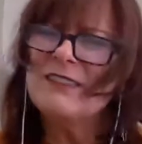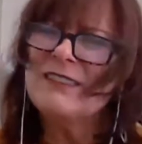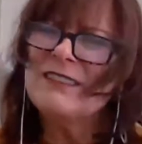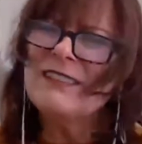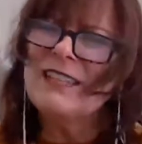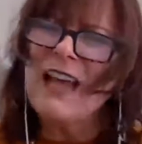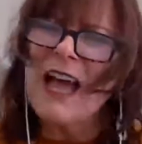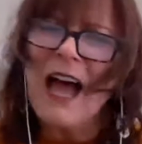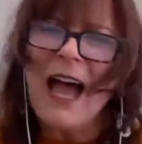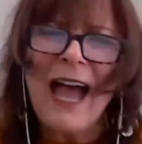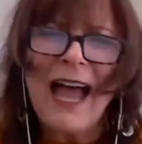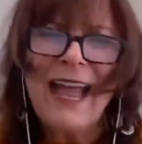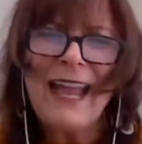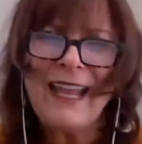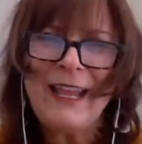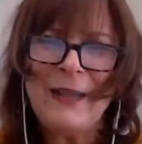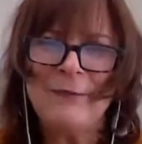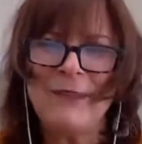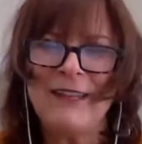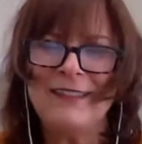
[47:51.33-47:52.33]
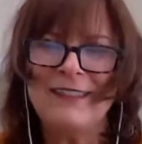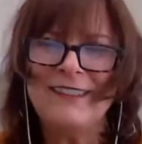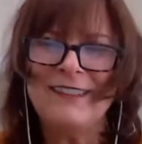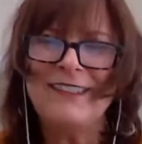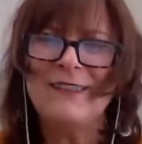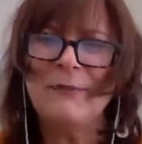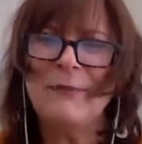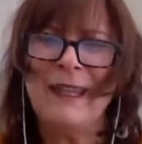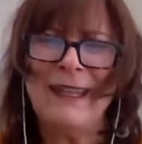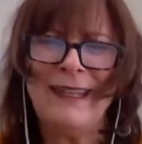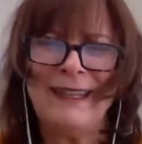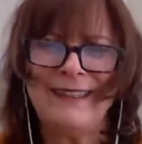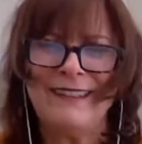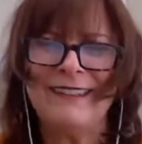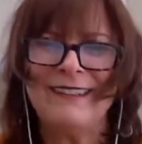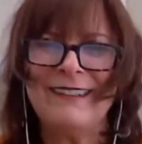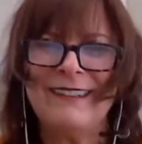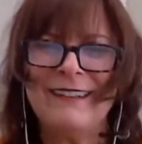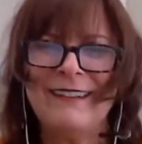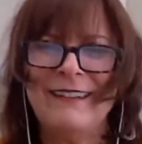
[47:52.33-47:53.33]
time,
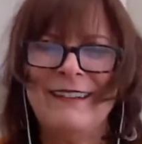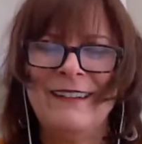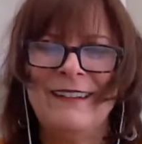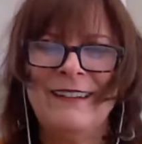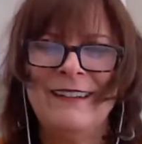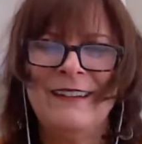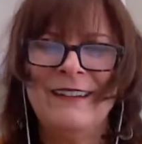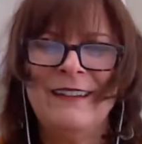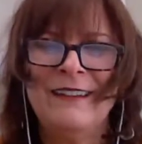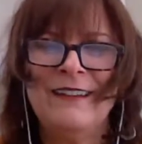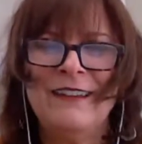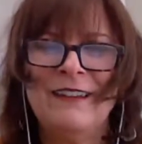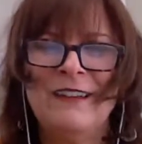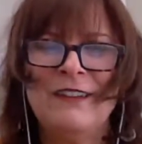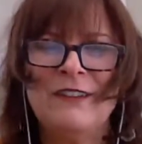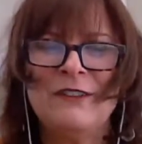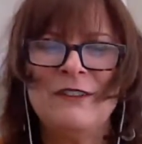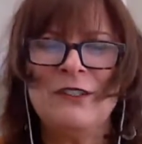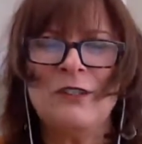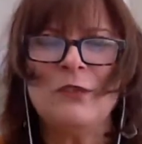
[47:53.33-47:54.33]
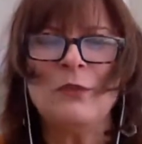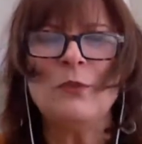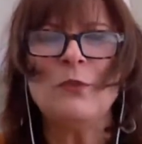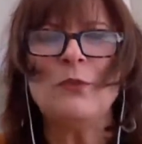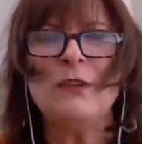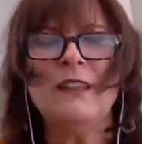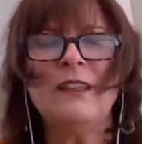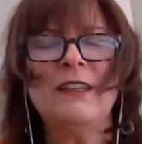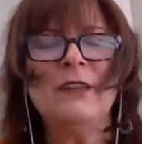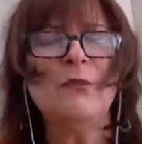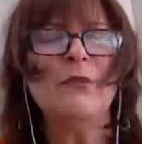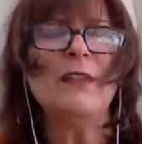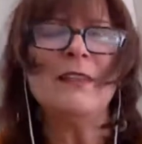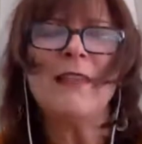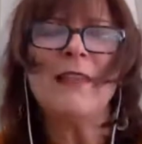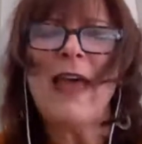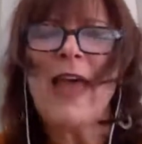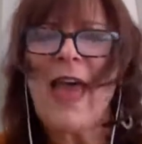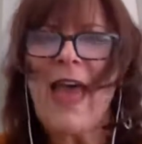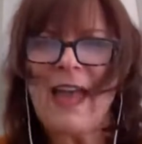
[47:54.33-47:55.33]
space to really
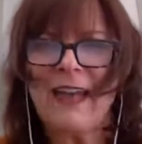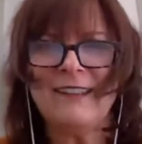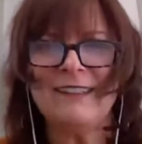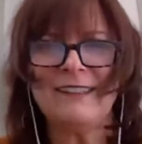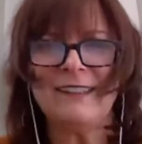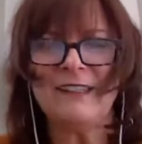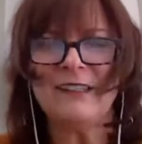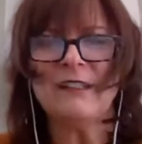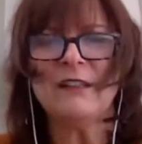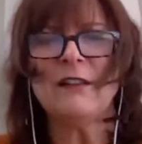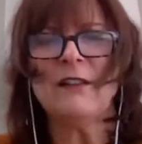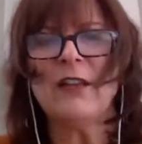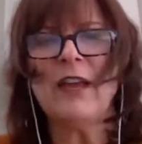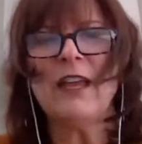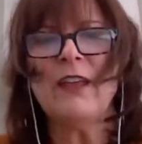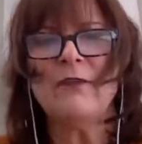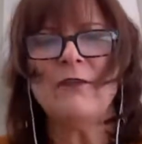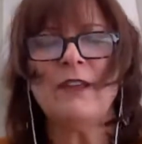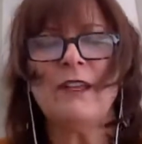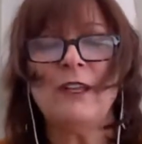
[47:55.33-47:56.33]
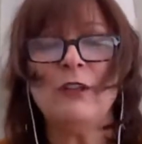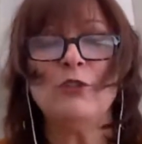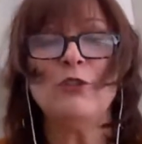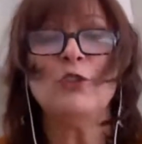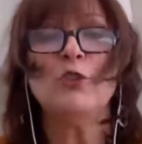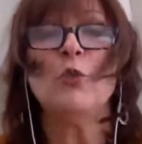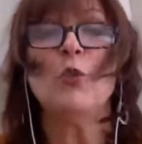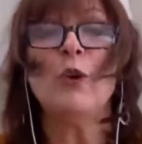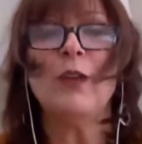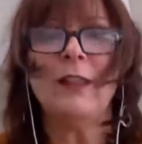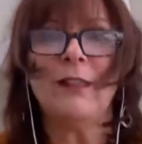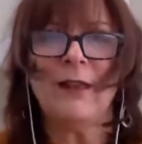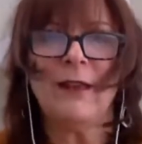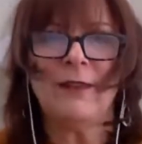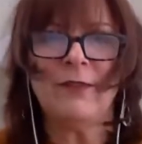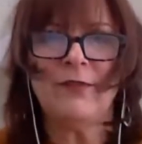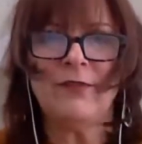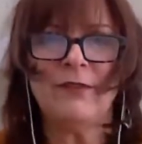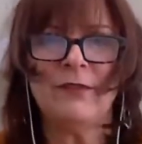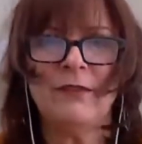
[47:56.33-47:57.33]
relax into life and enjoy
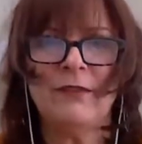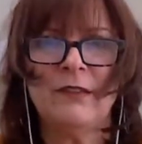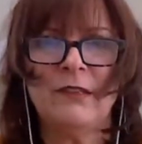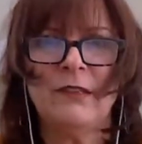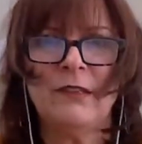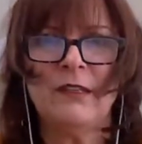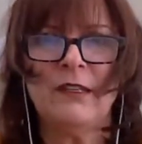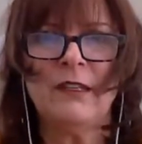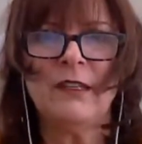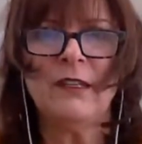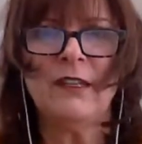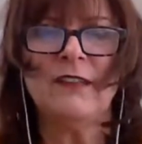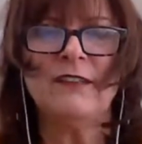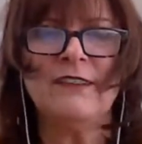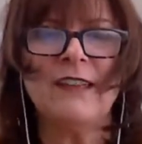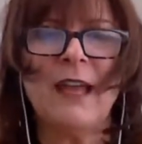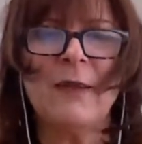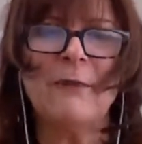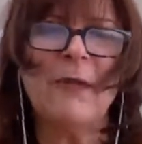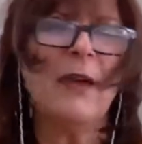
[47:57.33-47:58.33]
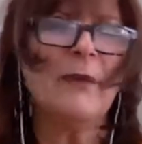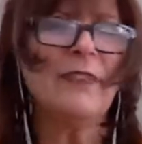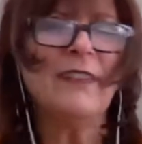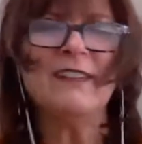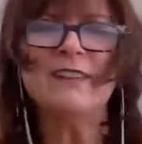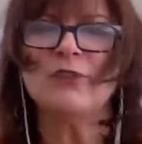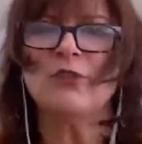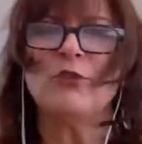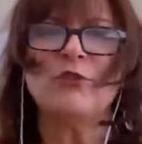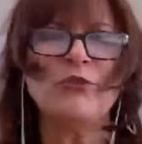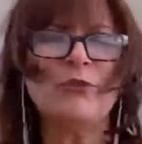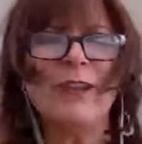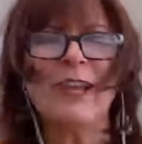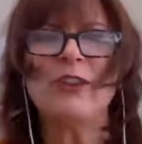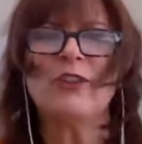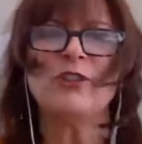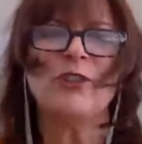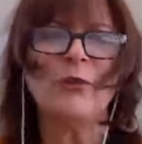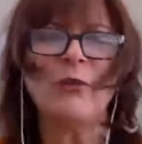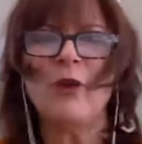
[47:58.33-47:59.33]
life. I'm on this
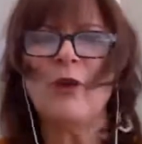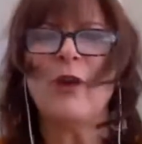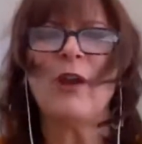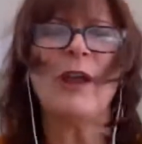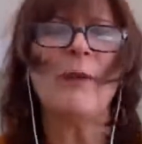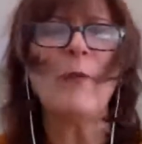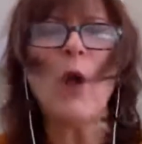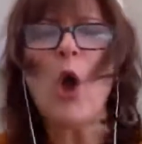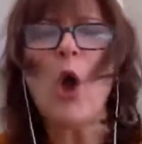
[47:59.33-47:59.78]
trajectory where I'm